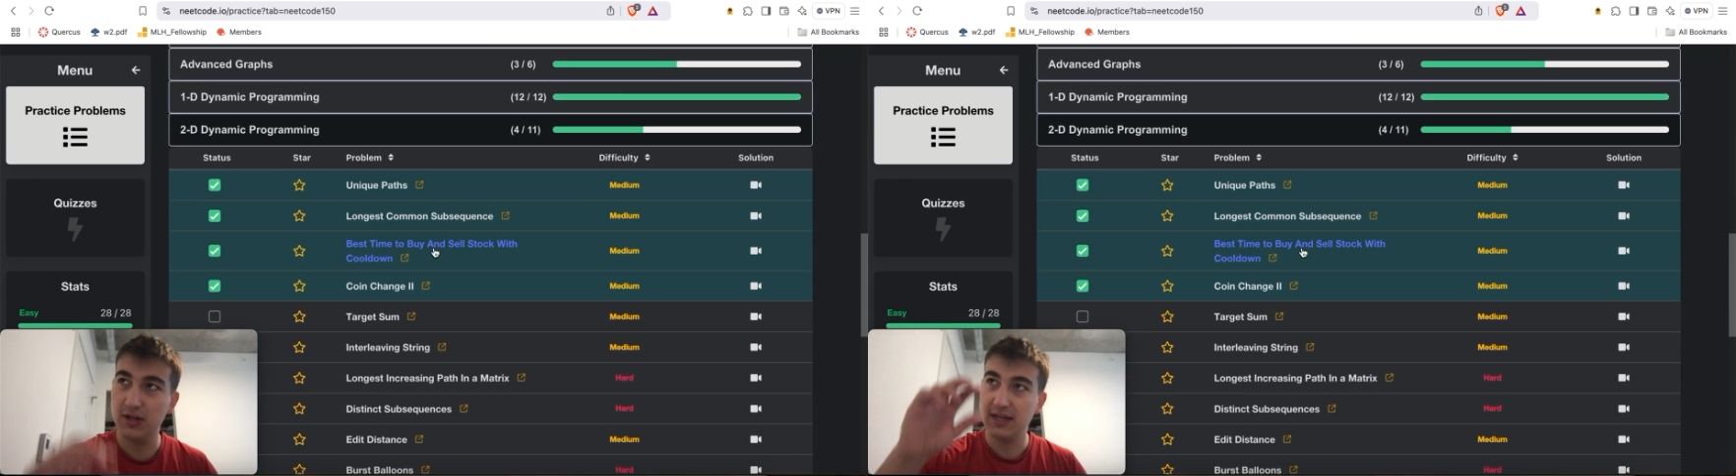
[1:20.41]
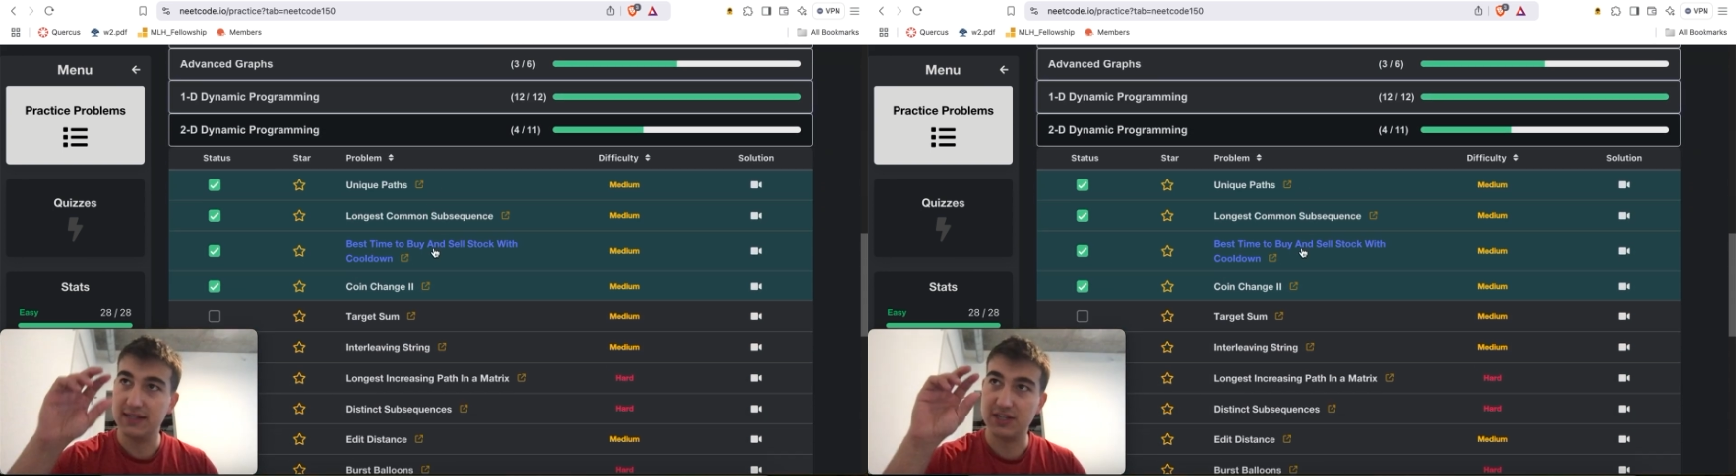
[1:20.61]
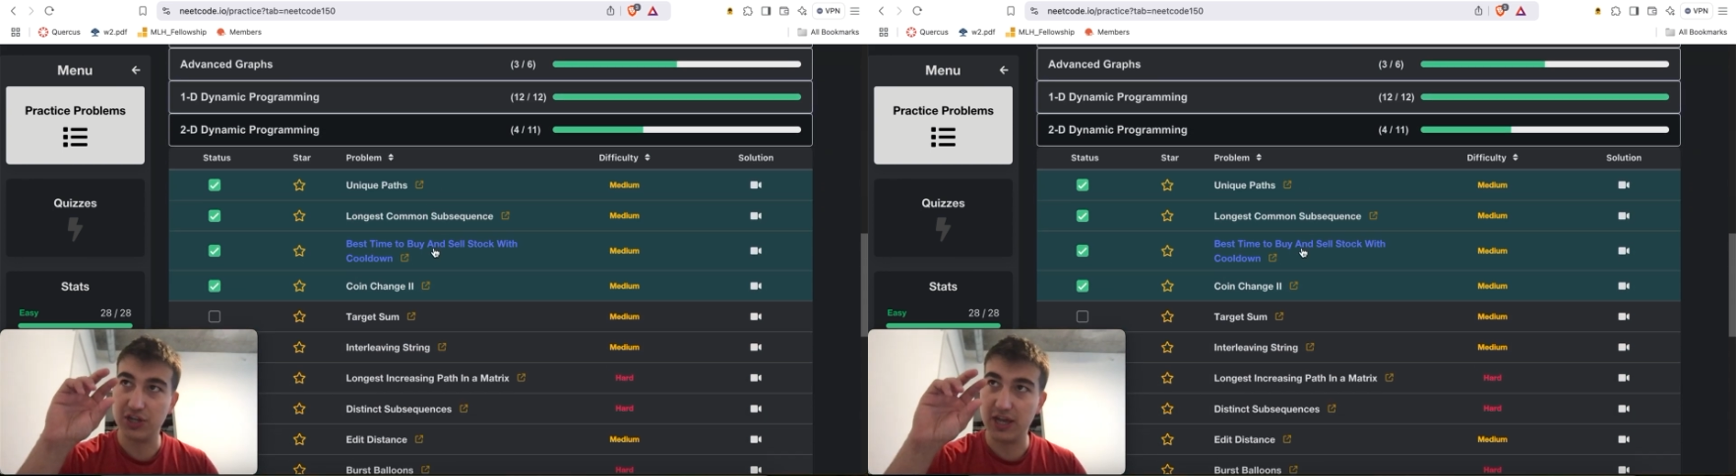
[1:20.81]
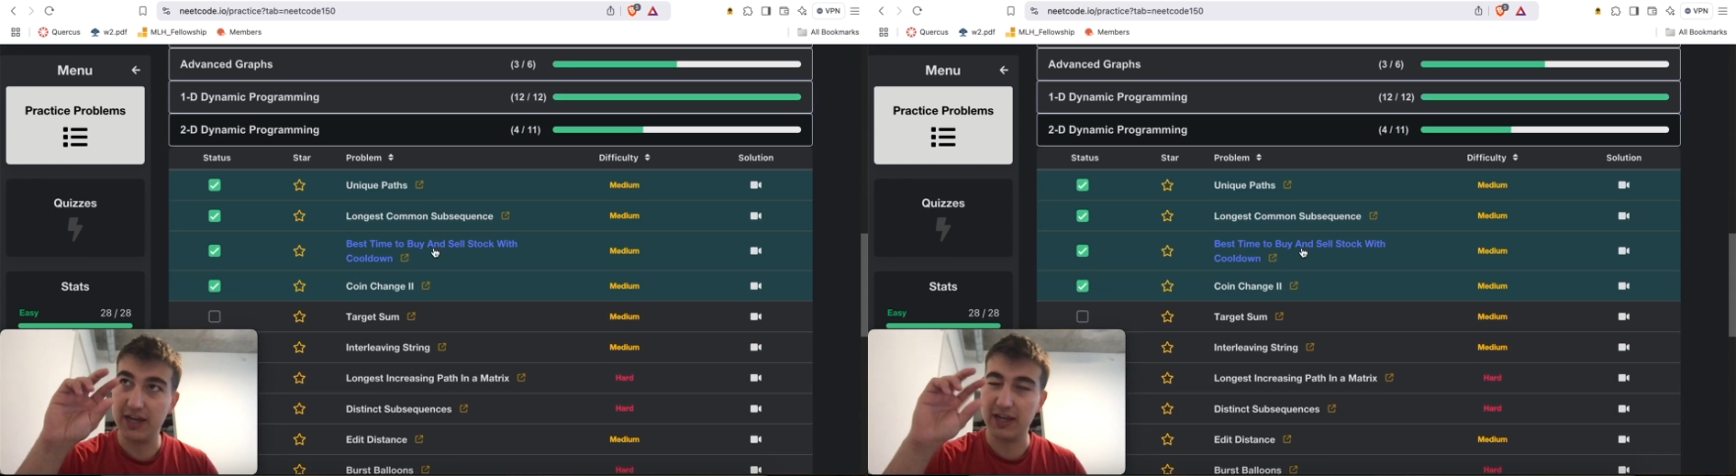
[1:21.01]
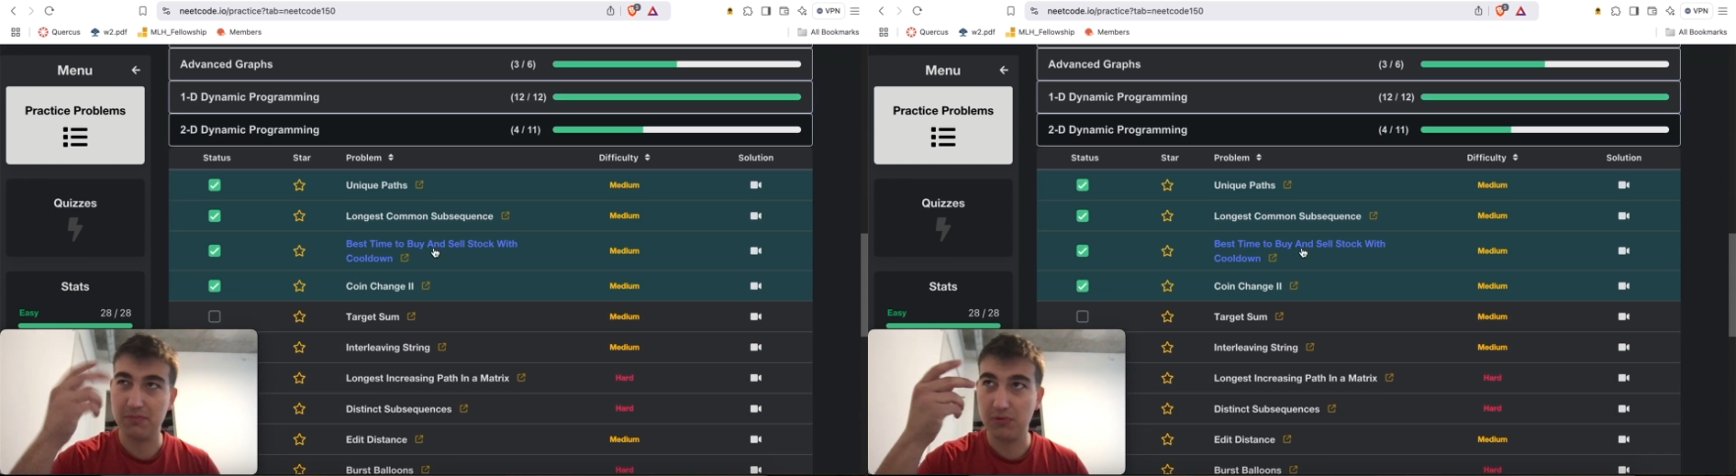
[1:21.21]
essentially
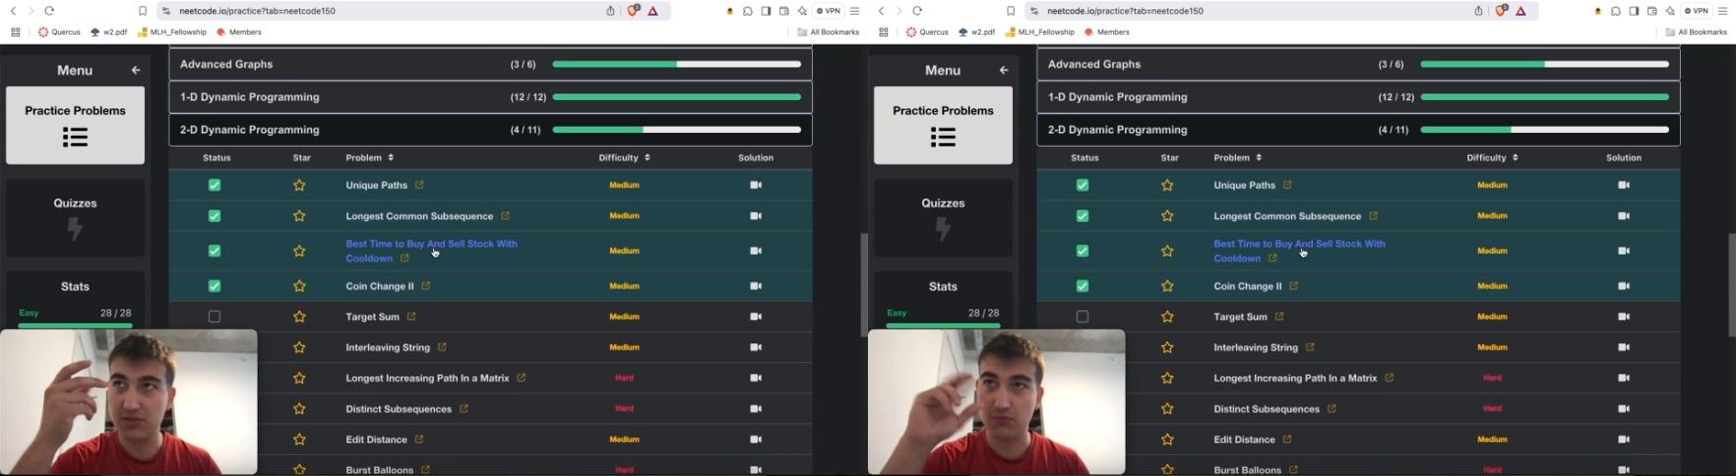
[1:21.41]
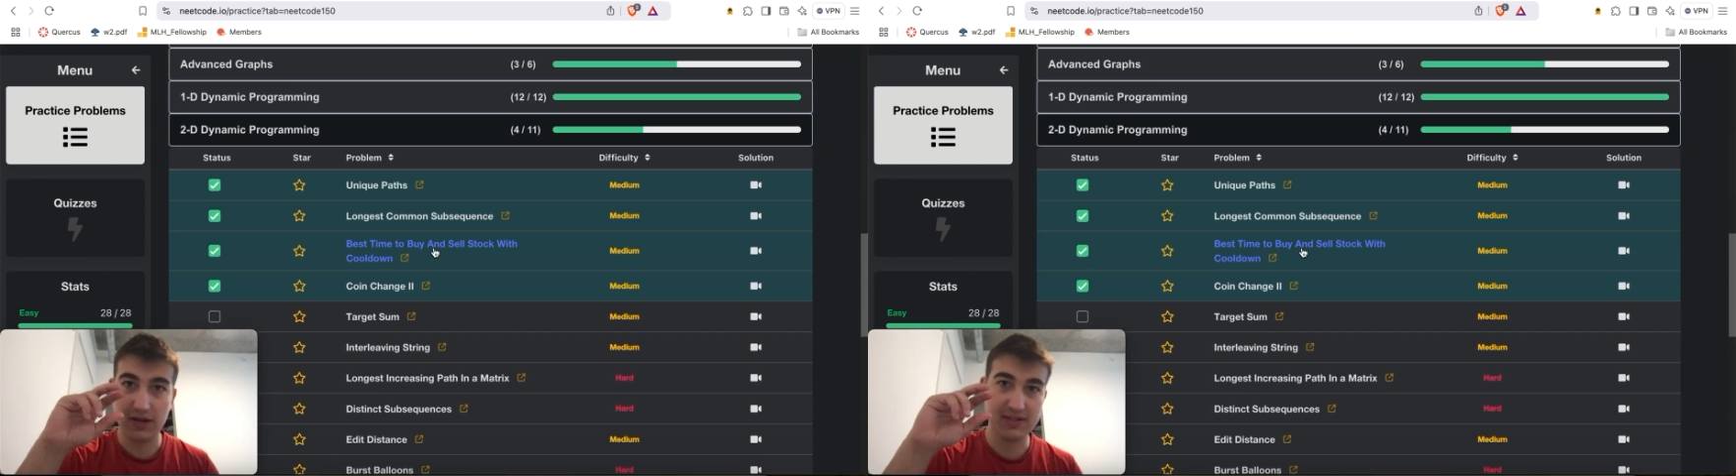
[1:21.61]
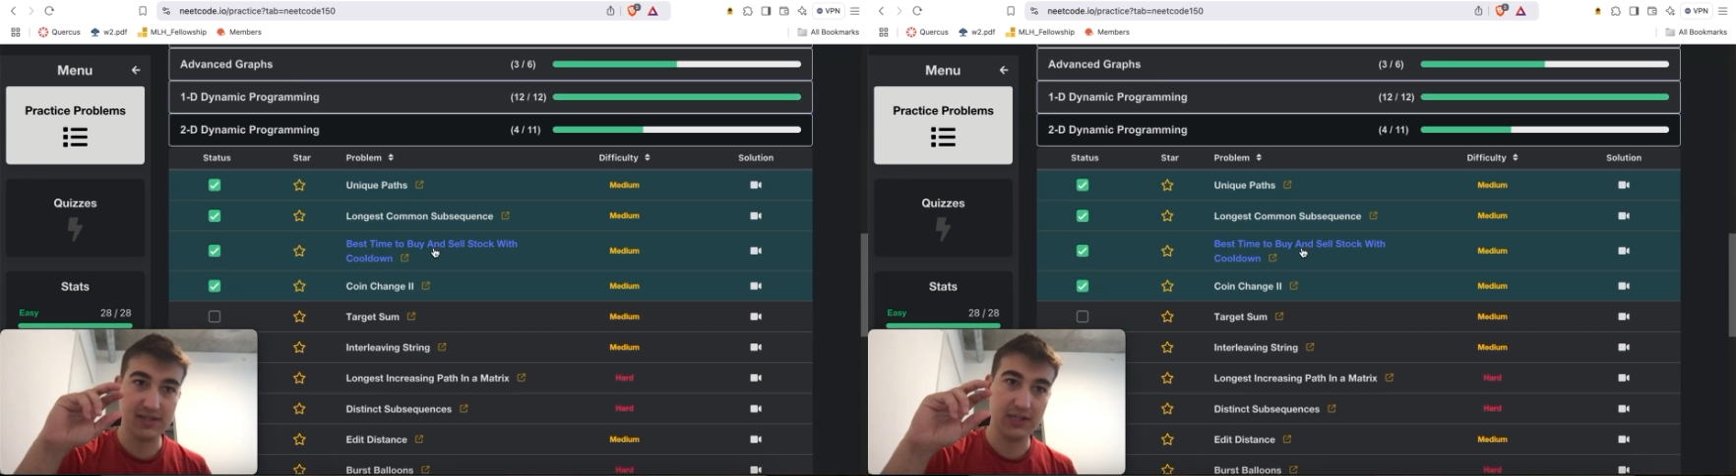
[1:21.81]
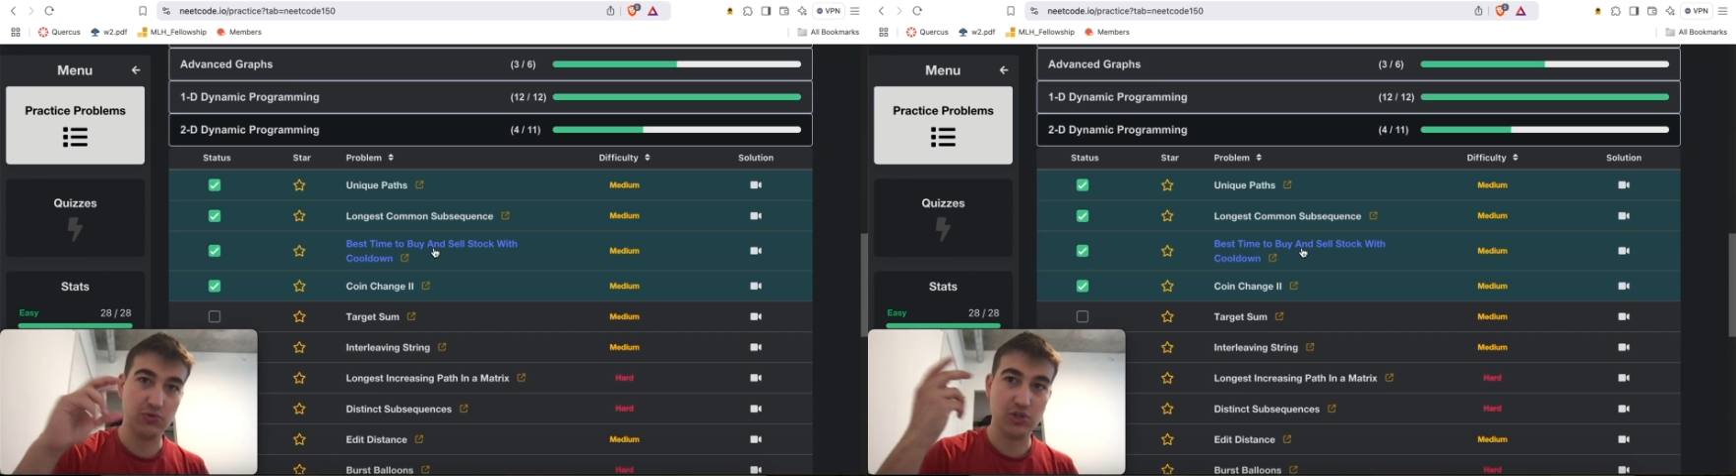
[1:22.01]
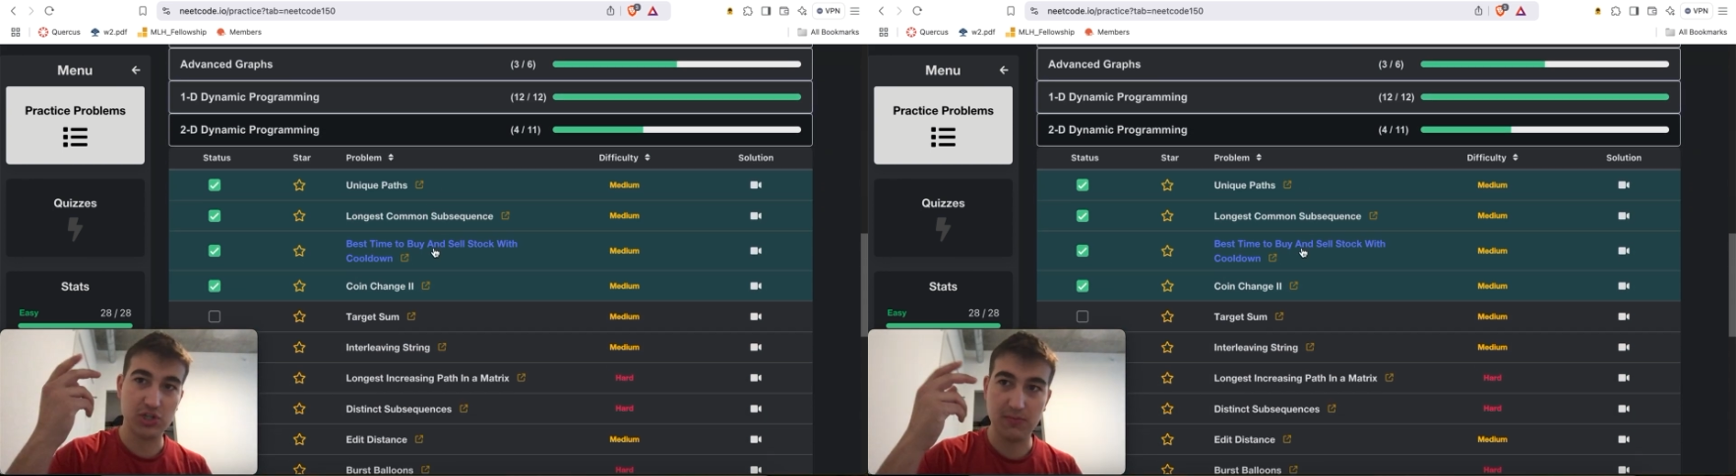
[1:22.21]
adding a plus or minus sign to
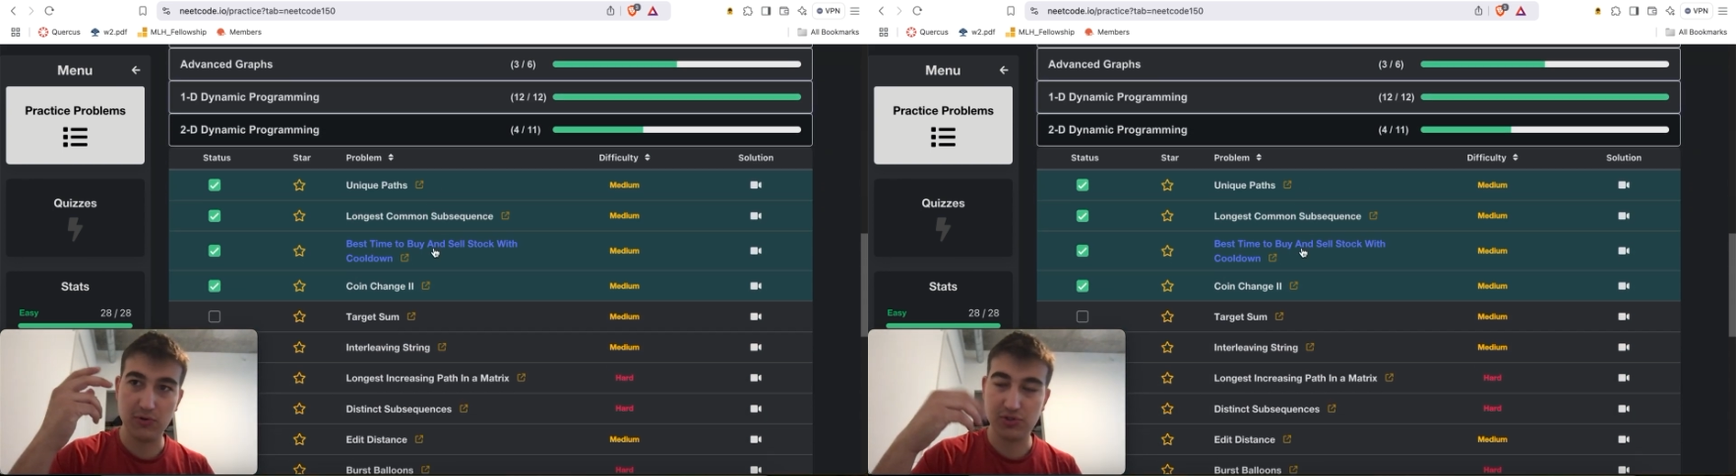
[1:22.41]
each number,